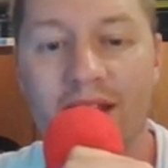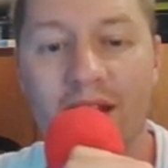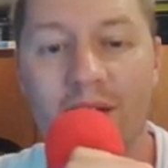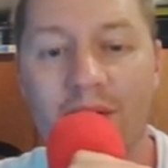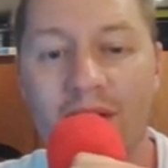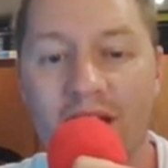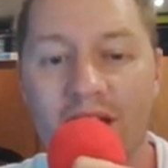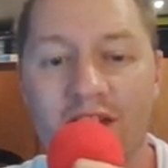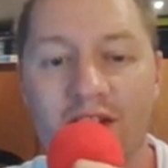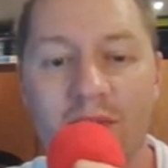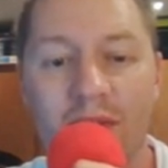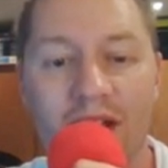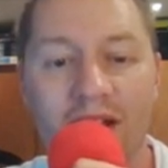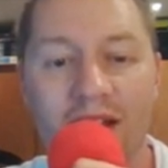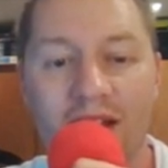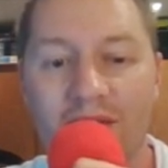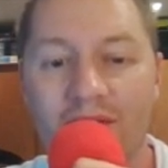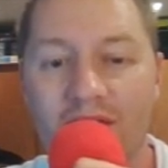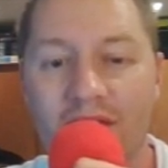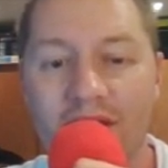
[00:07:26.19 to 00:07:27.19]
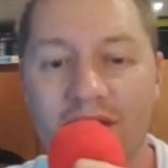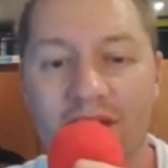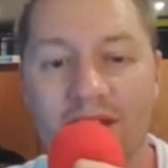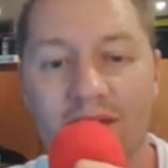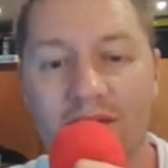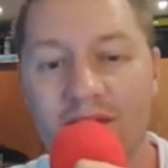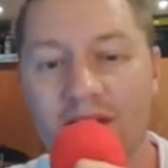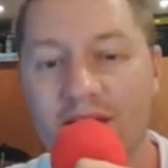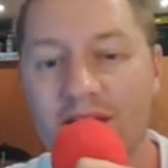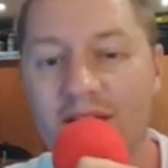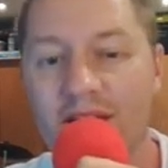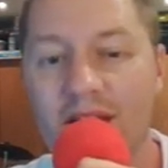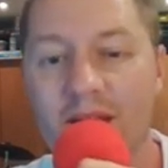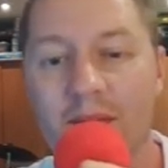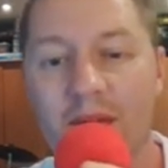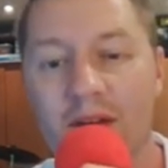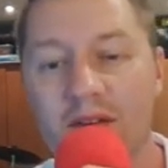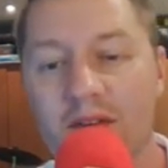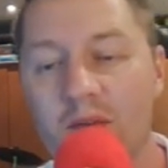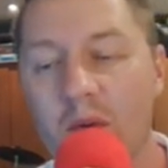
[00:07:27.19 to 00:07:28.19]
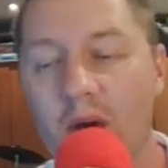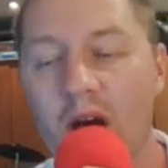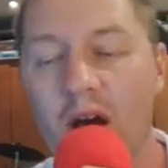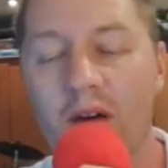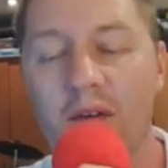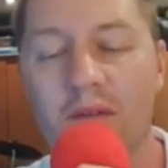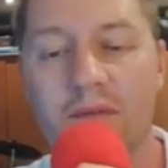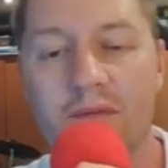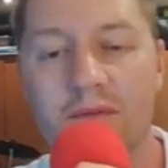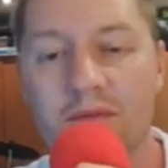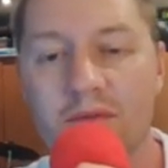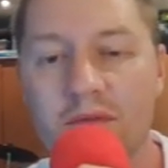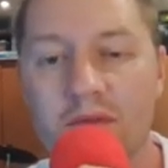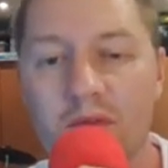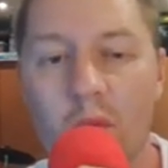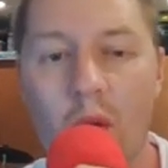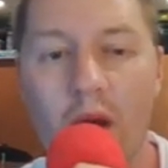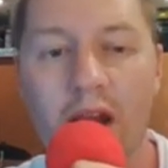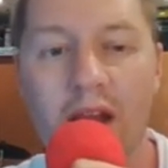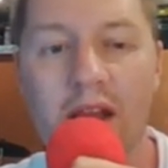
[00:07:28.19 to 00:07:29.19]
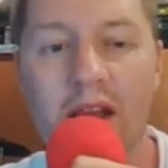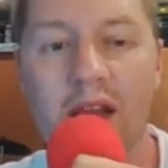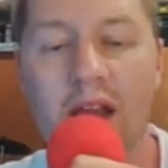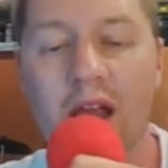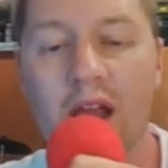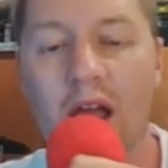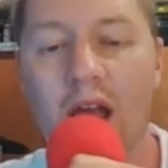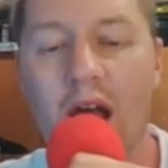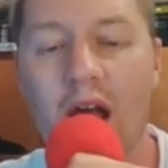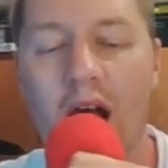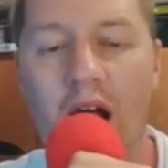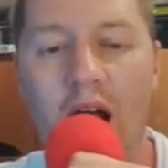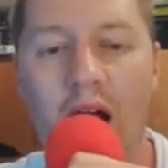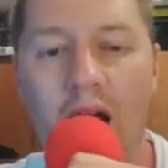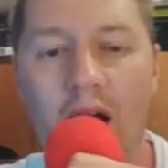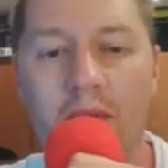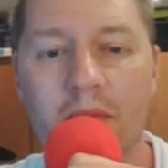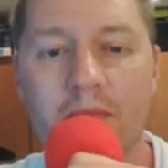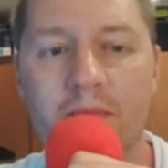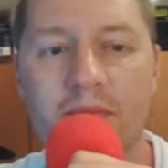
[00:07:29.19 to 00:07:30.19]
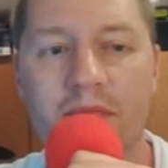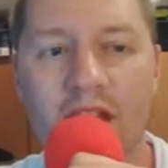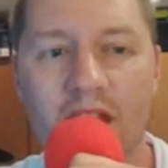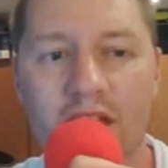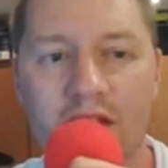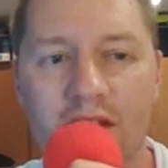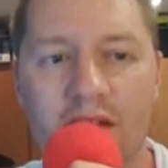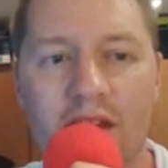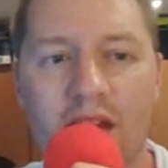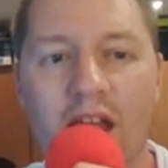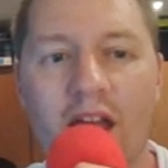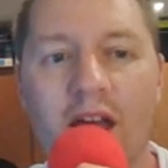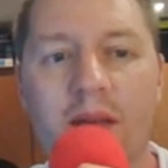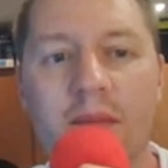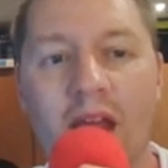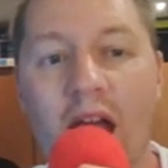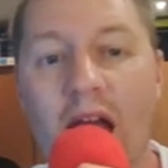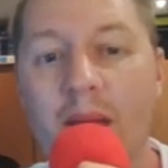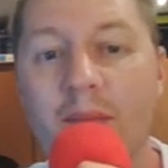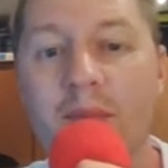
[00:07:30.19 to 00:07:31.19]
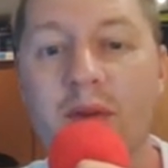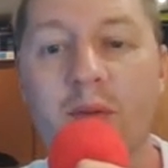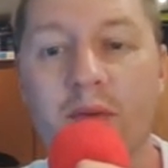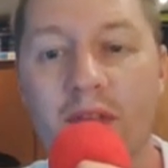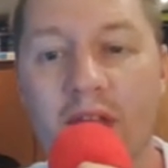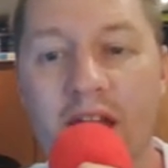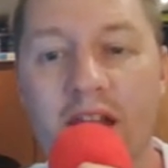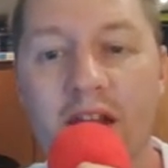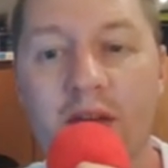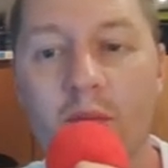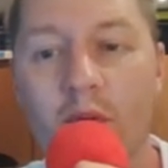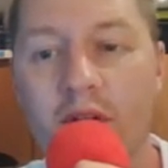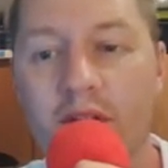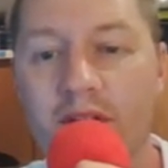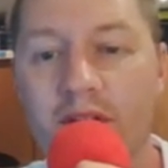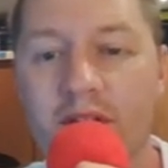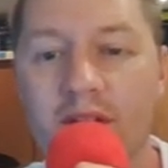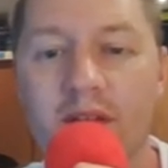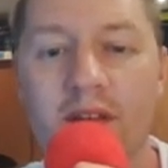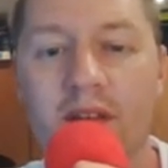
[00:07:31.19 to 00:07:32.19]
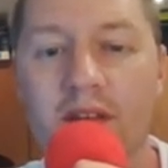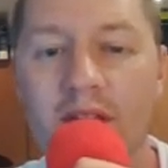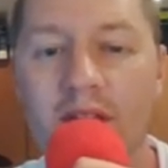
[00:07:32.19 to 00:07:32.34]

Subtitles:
Now, again, you might leave a list of, let's say, about 12, 20 that you'd say I'd be happy with any one of these.